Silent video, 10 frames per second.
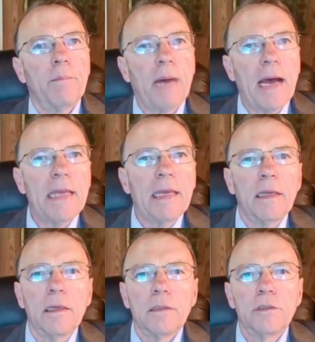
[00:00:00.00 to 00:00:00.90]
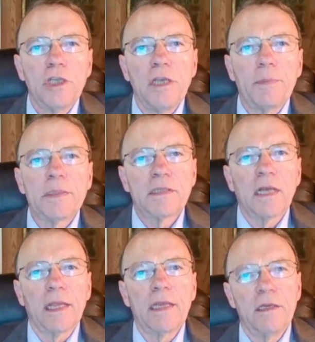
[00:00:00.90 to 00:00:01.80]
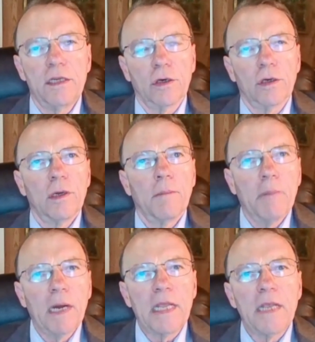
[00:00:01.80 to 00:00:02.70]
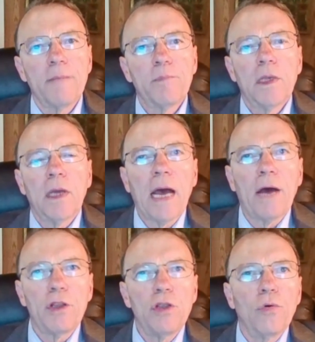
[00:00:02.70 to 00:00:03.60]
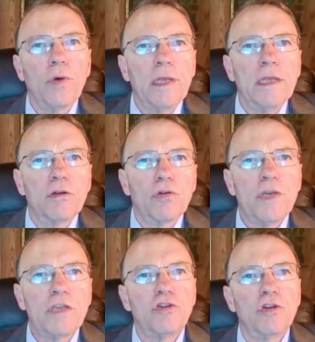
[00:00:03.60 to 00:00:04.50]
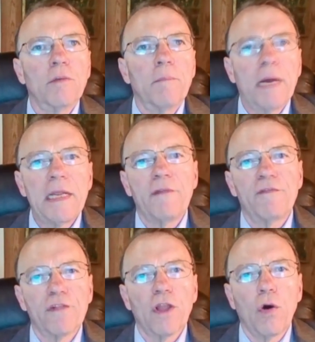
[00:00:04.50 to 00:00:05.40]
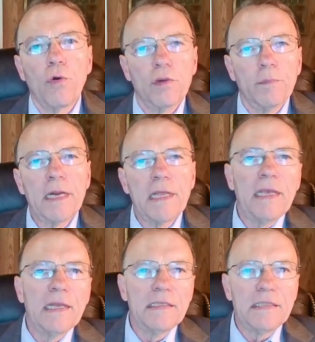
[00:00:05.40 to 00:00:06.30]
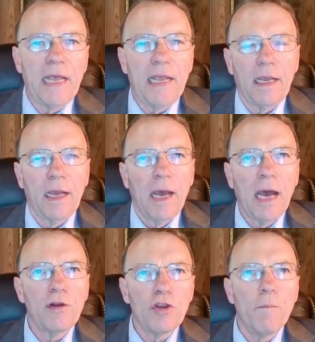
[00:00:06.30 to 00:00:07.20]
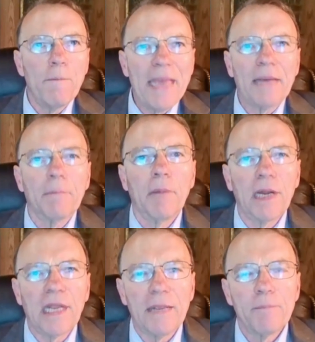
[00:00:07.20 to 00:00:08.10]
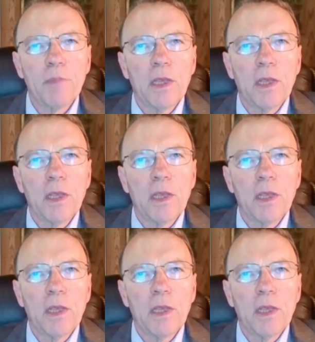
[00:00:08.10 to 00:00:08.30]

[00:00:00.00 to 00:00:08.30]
buying cheap and selling dear, money. How do you increase your money flow, your money intake? How do you make money?